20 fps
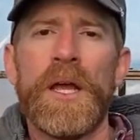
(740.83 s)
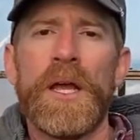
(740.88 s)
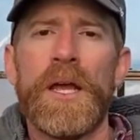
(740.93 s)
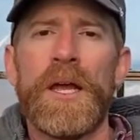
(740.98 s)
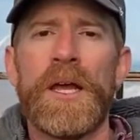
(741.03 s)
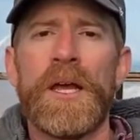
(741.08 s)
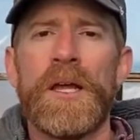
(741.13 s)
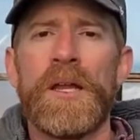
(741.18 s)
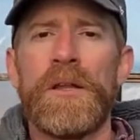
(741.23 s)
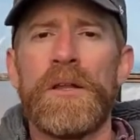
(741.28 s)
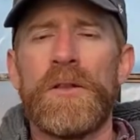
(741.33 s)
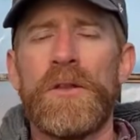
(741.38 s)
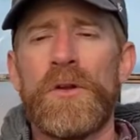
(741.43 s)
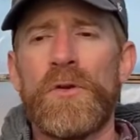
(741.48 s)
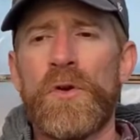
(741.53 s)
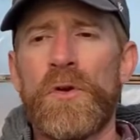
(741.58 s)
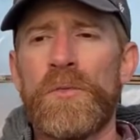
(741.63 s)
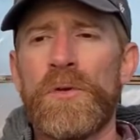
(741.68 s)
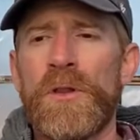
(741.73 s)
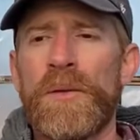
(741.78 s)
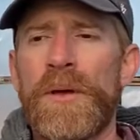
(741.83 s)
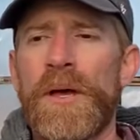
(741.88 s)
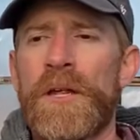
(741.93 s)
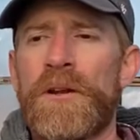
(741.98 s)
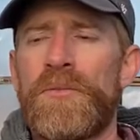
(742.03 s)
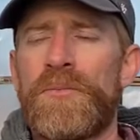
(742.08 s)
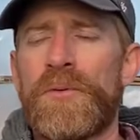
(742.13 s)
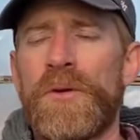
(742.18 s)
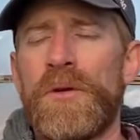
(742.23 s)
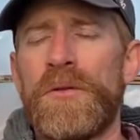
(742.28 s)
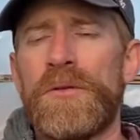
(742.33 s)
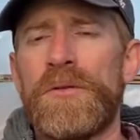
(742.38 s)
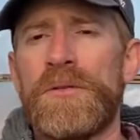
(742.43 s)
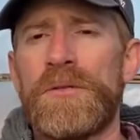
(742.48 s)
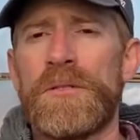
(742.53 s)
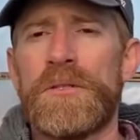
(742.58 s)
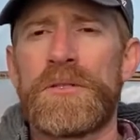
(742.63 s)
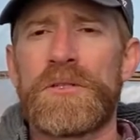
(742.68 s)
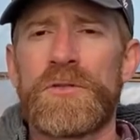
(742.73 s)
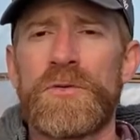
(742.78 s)
And the normal amount of
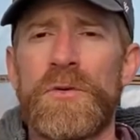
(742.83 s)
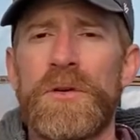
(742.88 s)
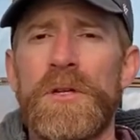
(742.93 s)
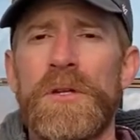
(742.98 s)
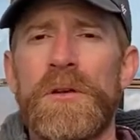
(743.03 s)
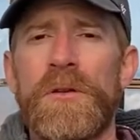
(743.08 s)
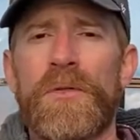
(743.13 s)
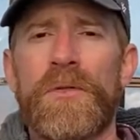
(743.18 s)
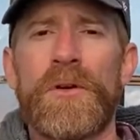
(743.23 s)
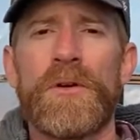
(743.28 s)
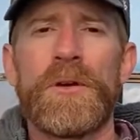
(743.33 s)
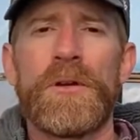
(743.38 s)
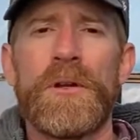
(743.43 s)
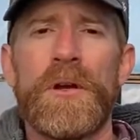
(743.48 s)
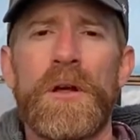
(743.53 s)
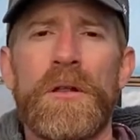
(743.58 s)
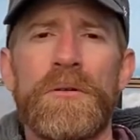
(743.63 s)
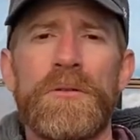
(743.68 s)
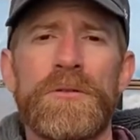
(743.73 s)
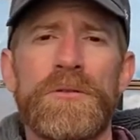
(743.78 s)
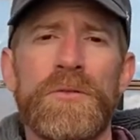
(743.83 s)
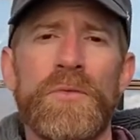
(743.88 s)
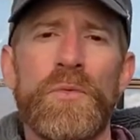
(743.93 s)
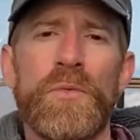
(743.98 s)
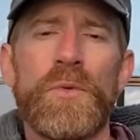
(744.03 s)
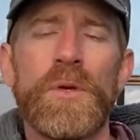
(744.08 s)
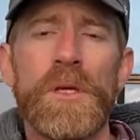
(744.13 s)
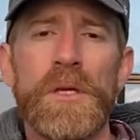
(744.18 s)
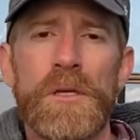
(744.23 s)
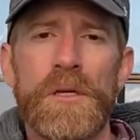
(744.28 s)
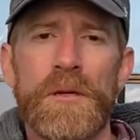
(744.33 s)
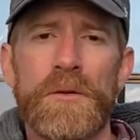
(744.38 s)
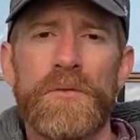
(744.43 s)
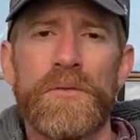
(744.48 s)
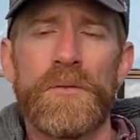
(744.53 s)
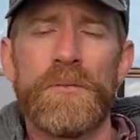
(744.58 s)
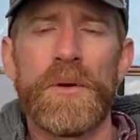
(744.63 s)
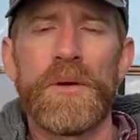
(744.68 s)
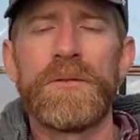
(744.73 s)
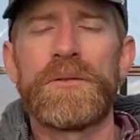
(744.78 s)
produce is $20 to $30 a week
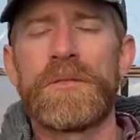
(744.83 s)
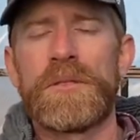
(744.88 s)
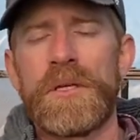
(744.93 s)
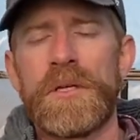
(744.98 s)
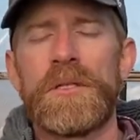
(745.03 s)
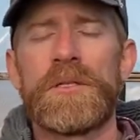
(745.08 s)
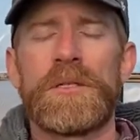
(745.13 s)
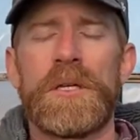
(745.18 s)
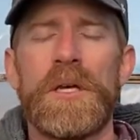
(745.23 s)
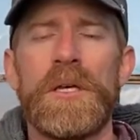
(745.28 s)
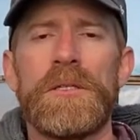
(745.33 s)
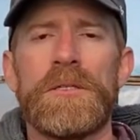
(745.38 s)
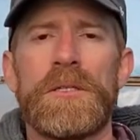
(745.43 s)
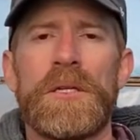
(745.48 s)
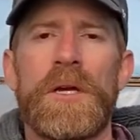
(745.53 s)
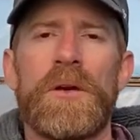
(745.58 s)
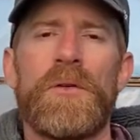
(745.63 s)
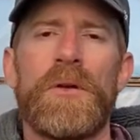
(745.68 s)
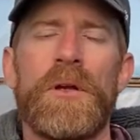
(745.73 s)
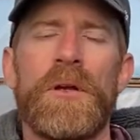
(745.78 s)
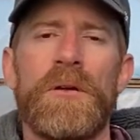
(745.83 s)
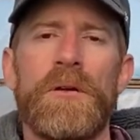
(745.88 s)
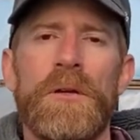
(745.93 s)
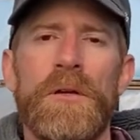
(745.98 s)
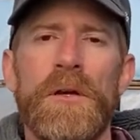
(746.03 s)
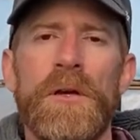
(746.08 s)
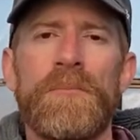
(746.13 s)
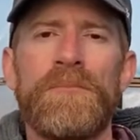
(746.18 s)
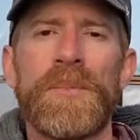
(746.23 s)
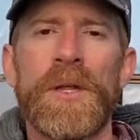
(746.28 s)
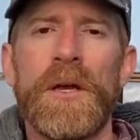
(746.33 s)
for most CSAs in our area.